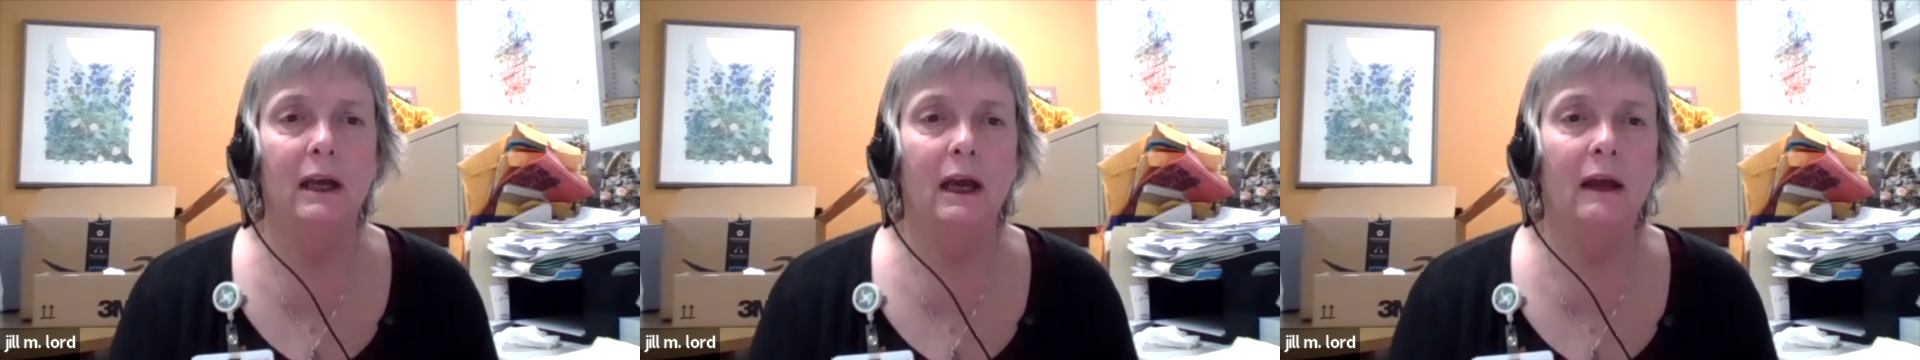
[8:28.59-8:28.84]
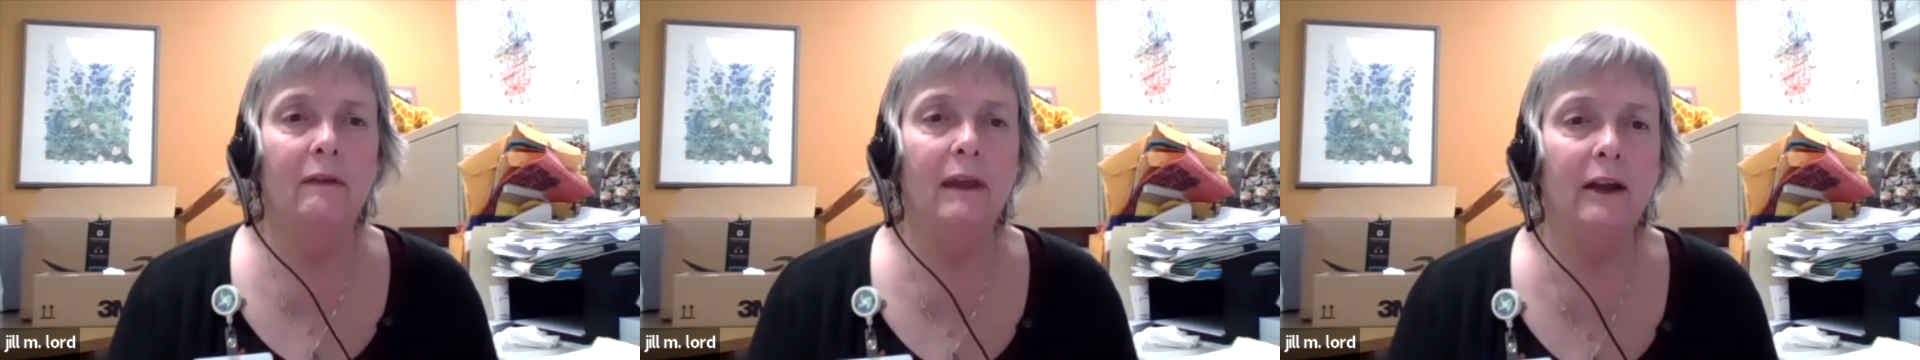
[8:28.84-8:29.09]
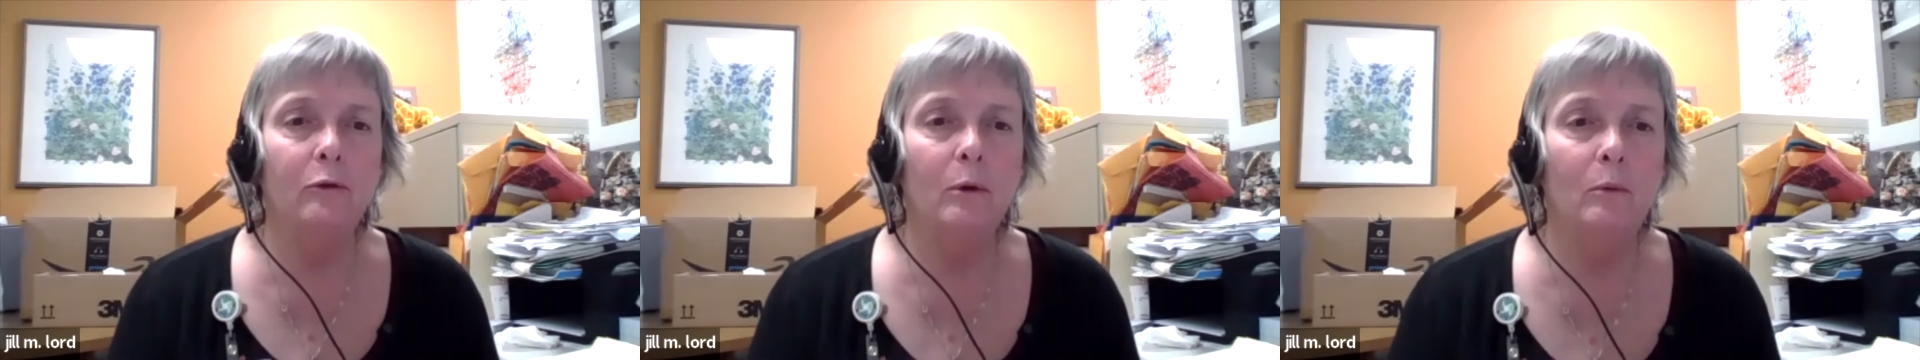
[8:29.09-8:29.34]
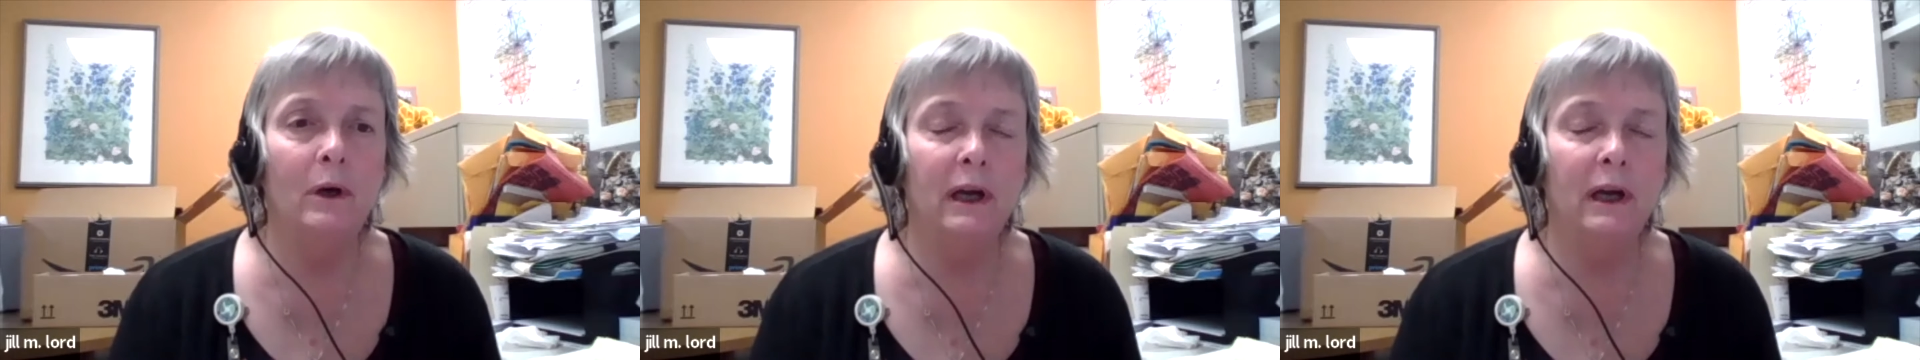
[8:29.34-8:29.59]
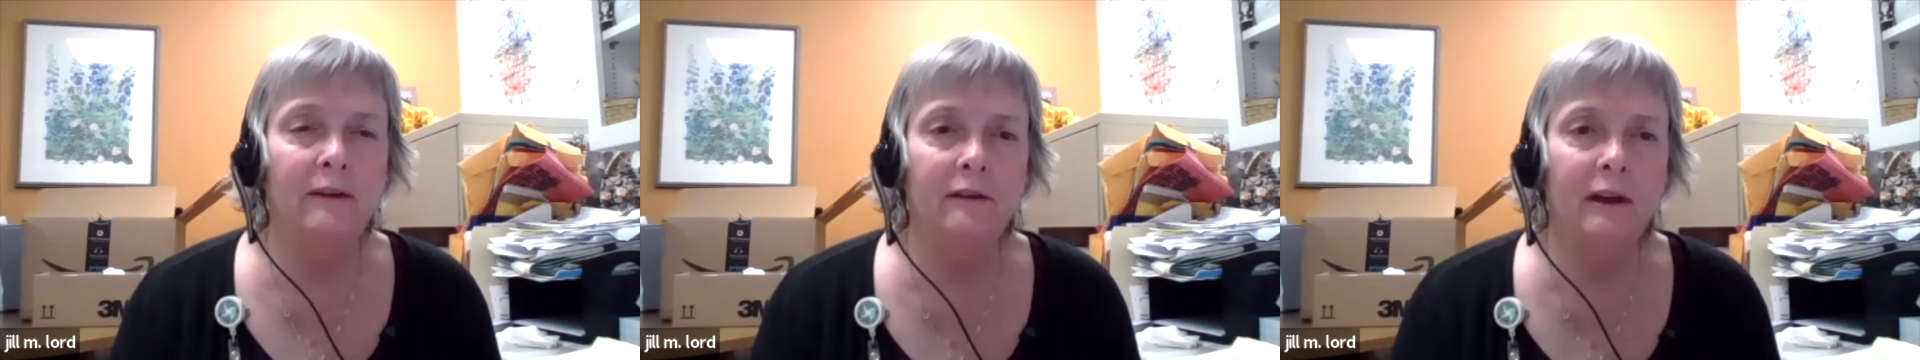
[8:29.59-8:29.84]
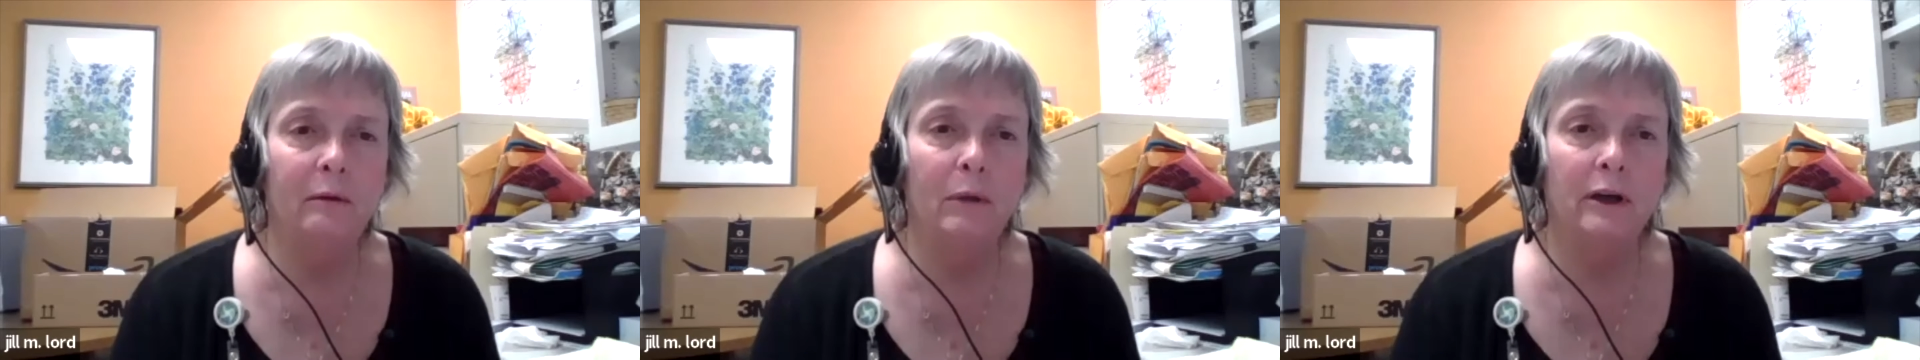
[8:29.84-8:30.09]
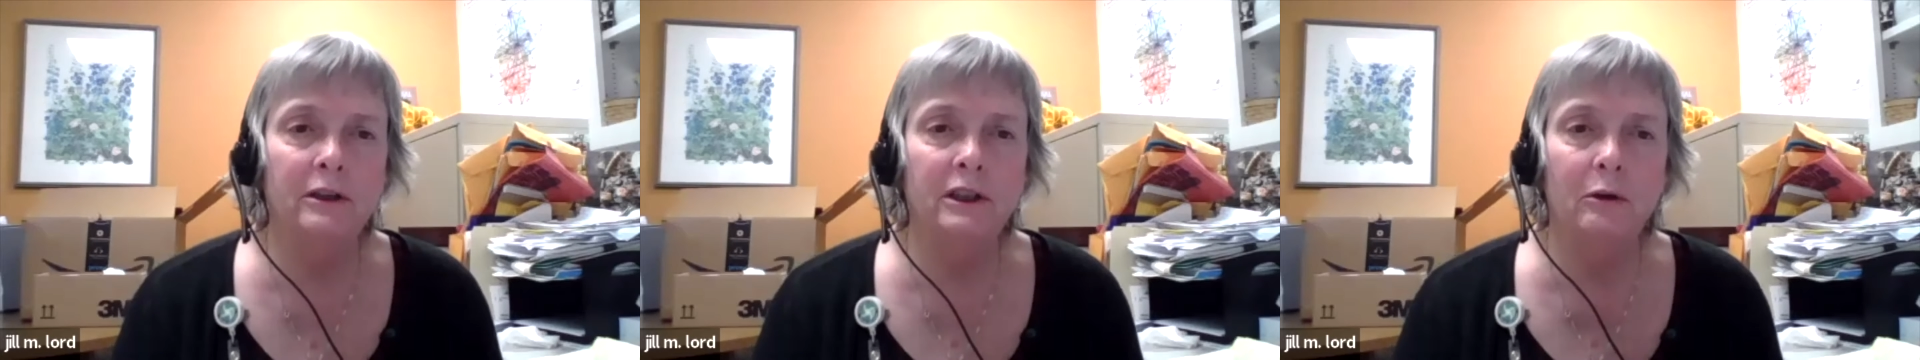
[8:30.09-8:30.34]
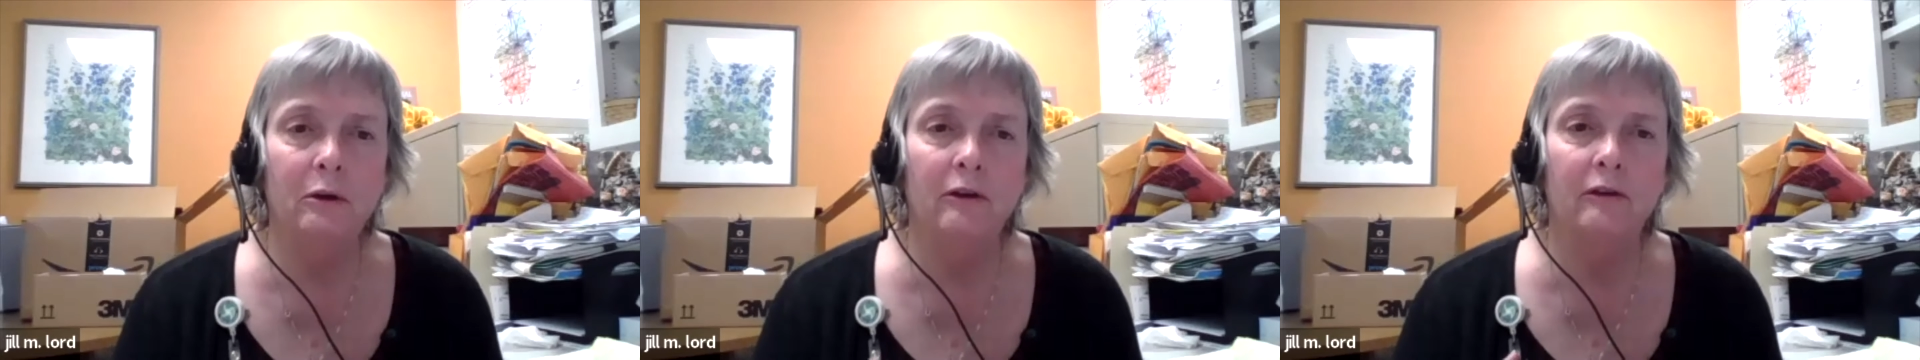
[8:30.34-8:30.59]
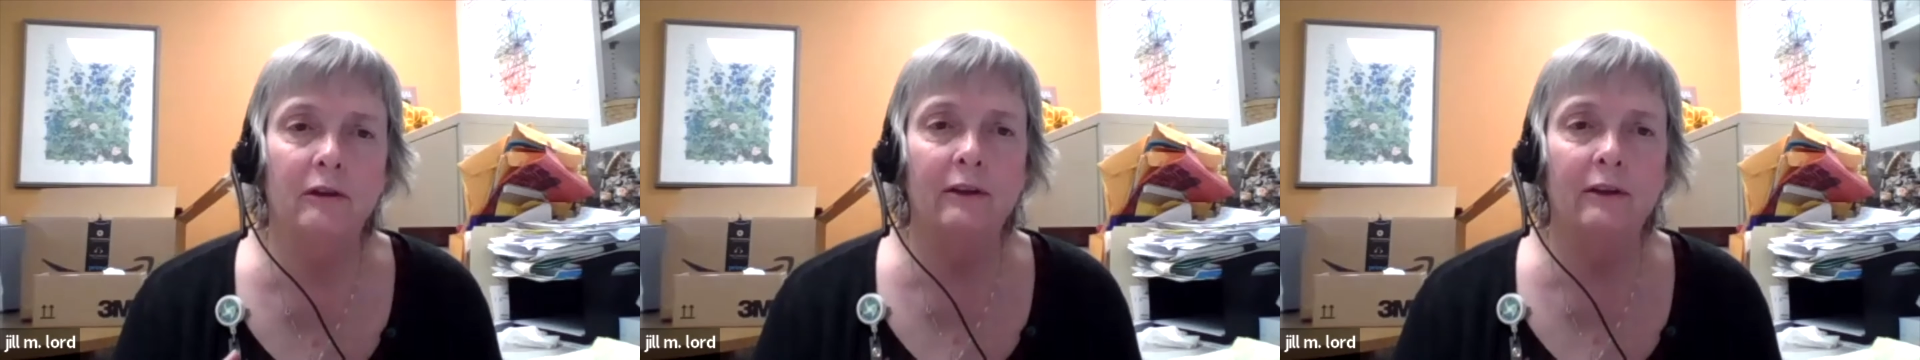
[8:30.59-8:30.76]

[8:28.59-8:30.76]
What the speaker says: And that's what, when I said marching orders,